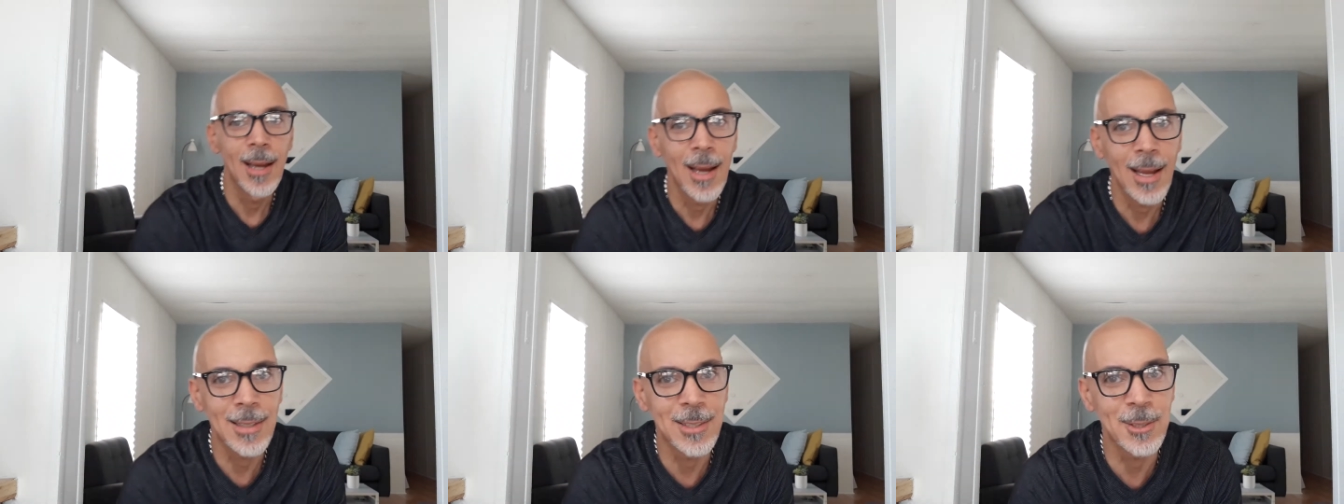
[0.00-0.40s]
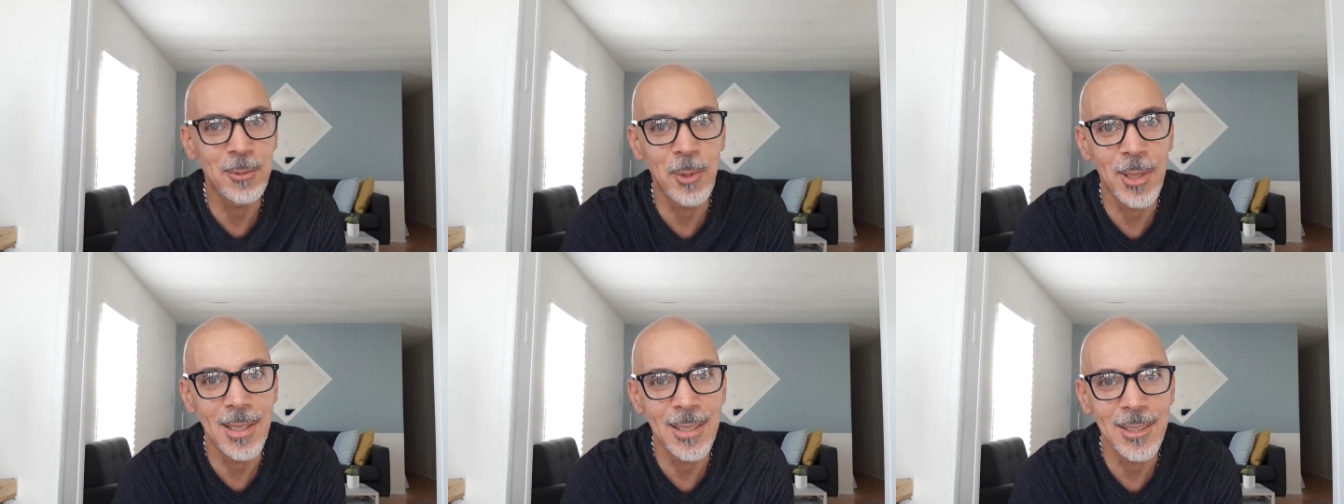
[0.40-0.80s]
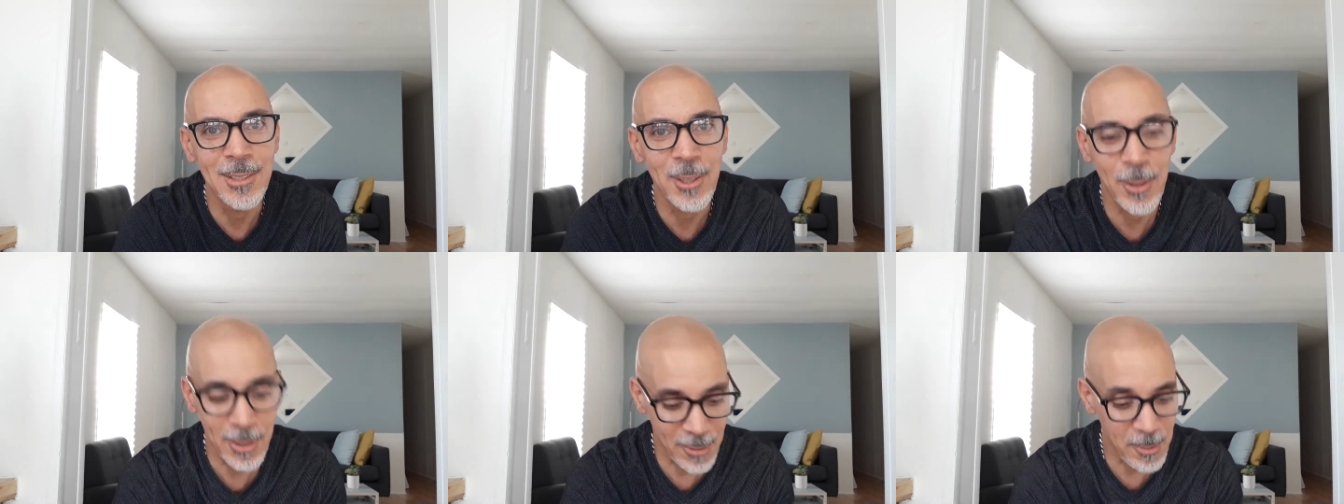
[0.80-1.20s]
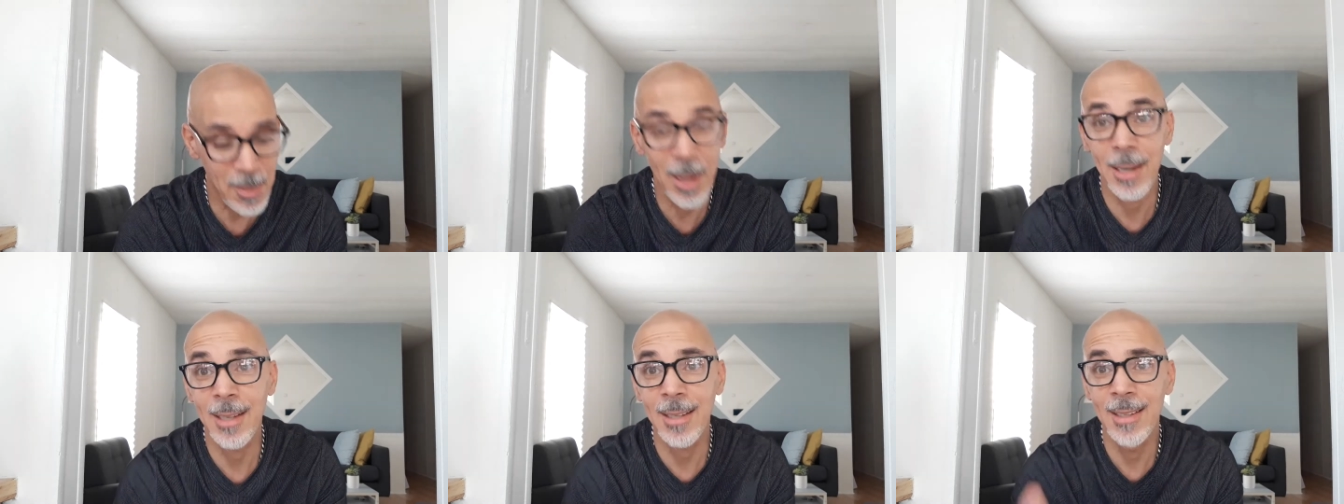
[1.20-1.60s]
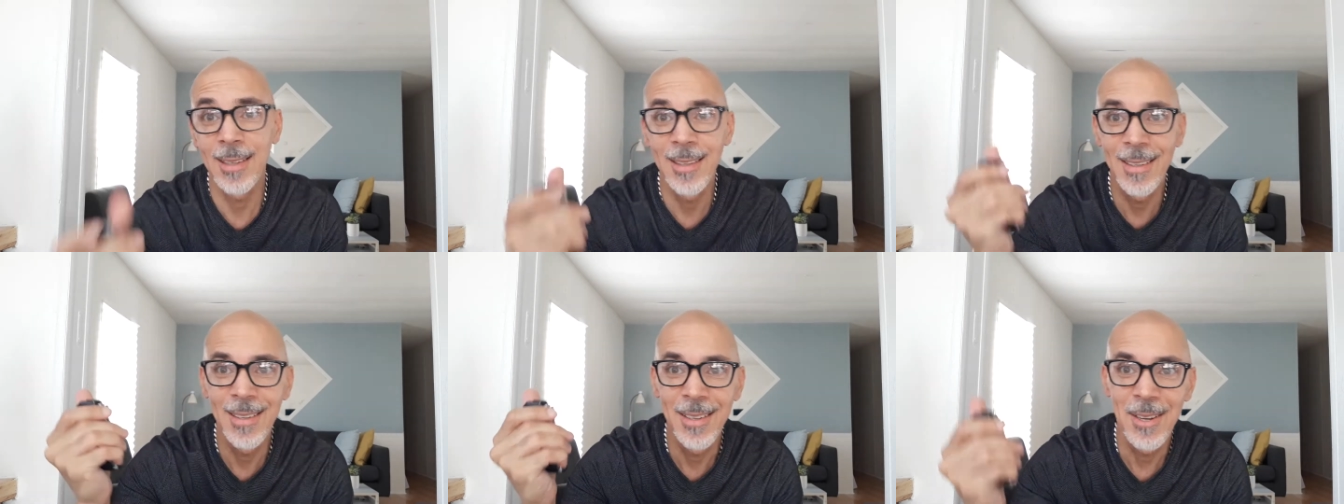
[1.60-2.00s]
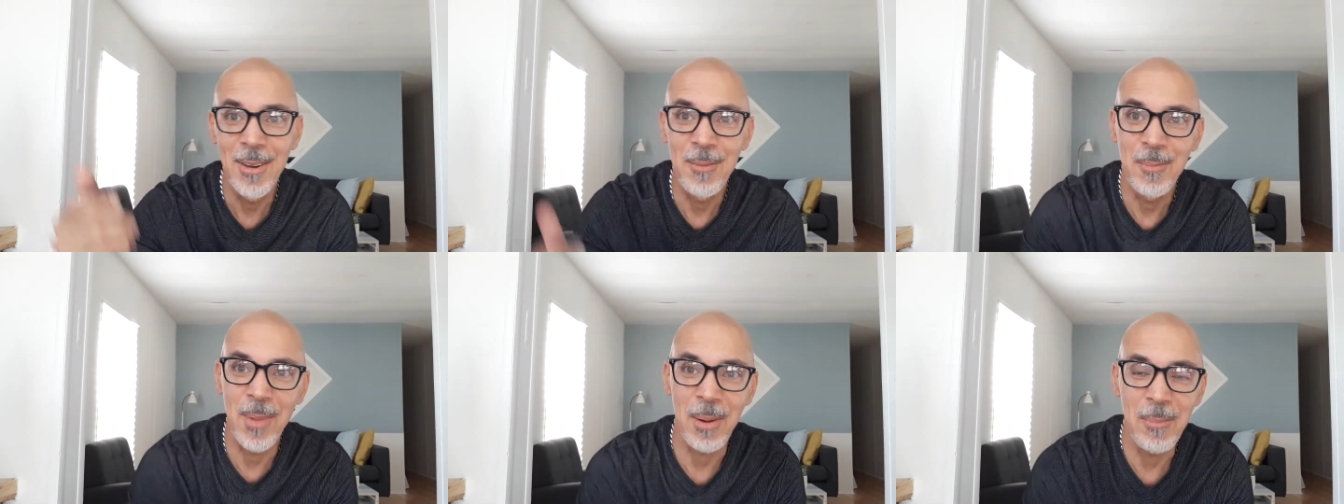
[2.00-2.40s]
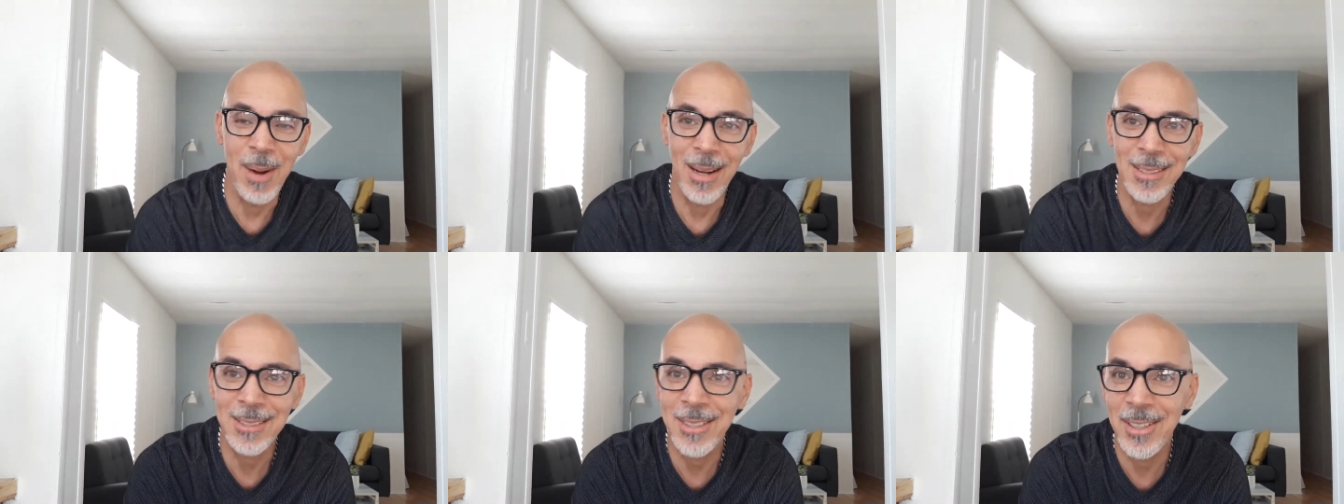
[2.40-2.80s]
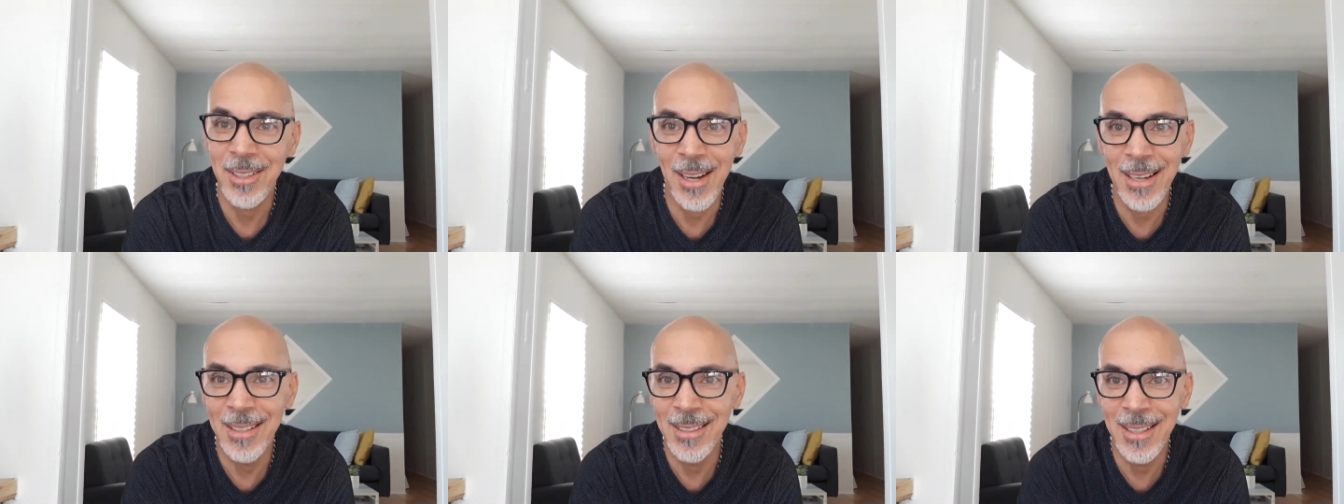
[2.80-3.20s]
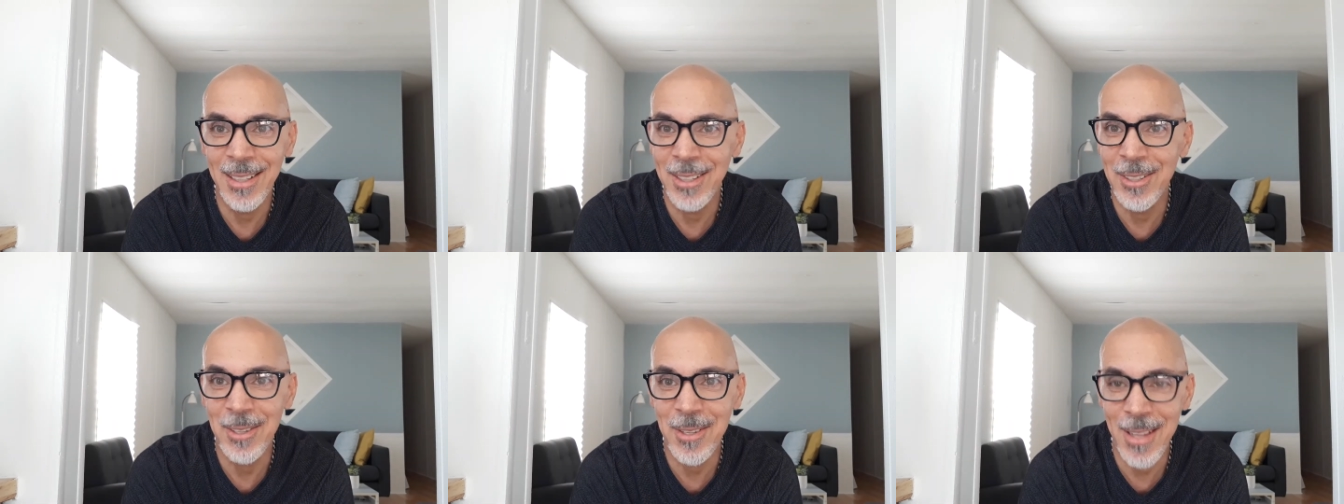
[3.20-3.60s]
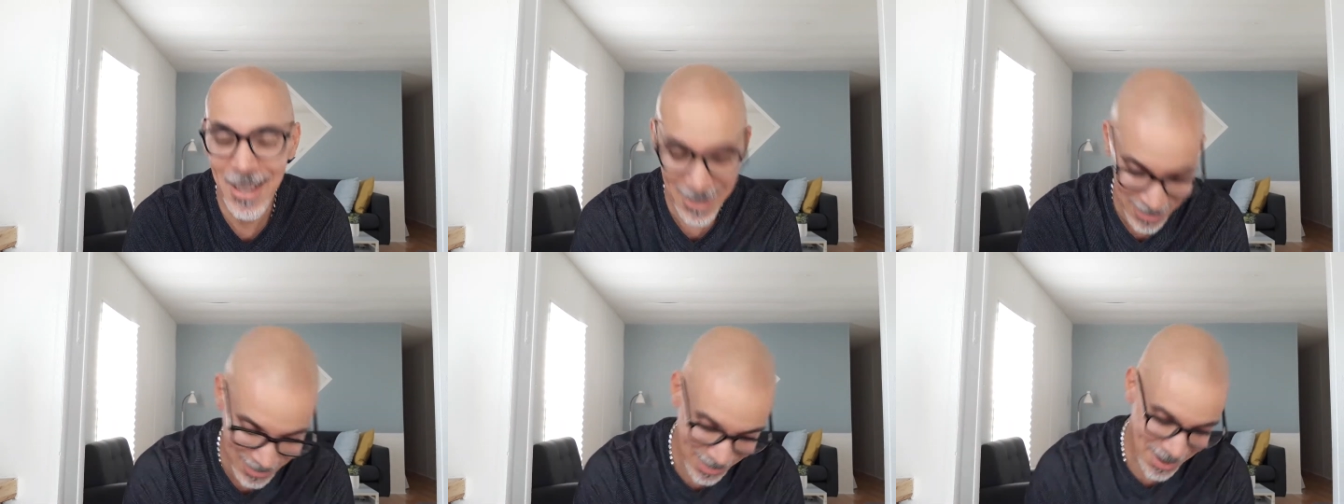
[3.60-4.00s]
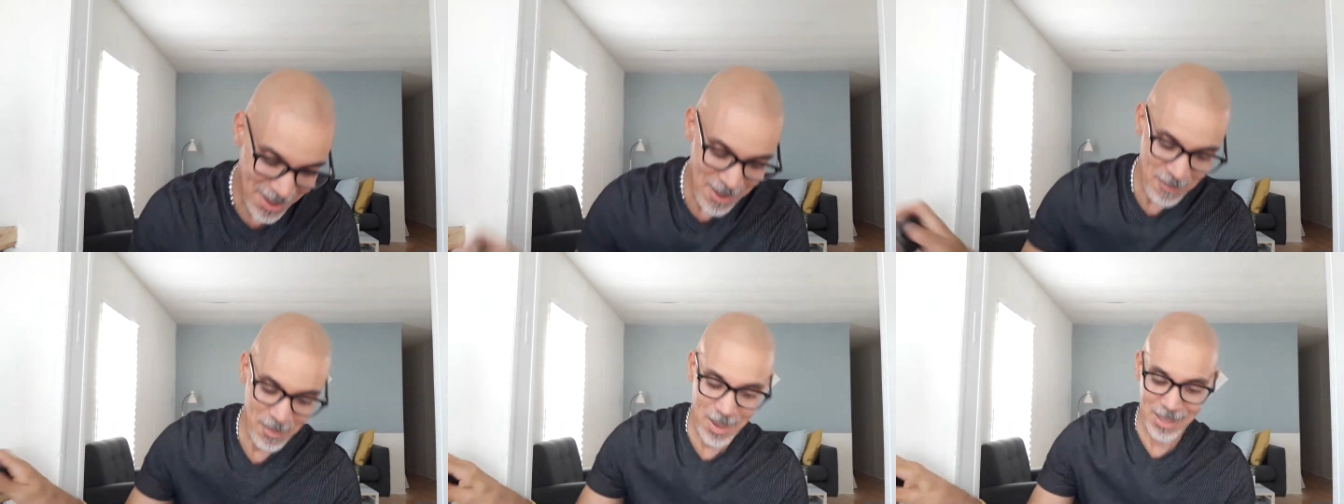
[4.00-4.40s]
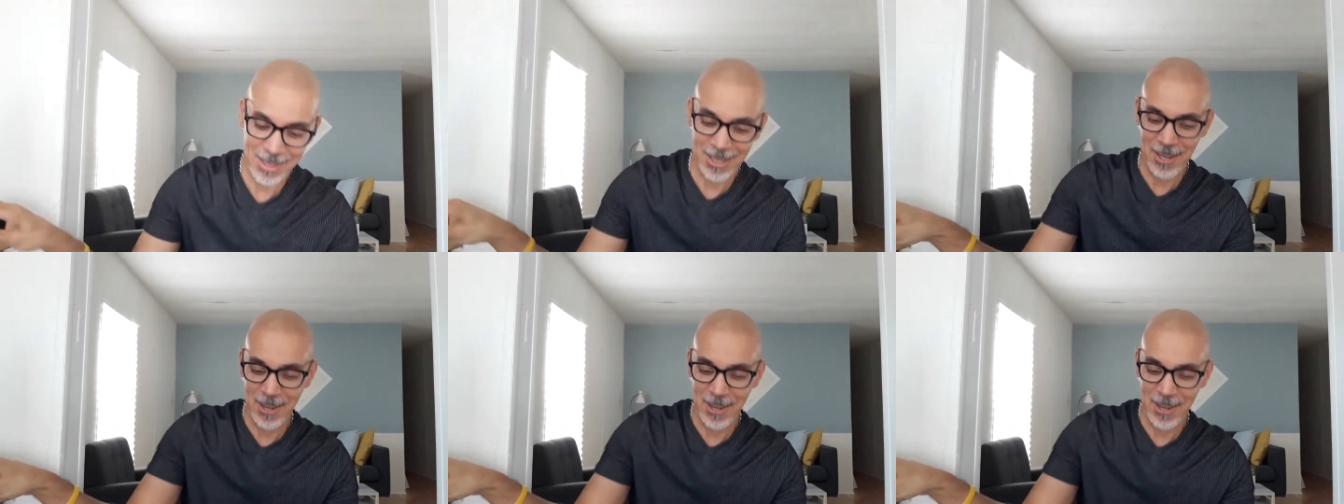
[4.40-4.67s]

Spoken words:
I just wanted to show everybody. My box cutter, I didn't need to do that. But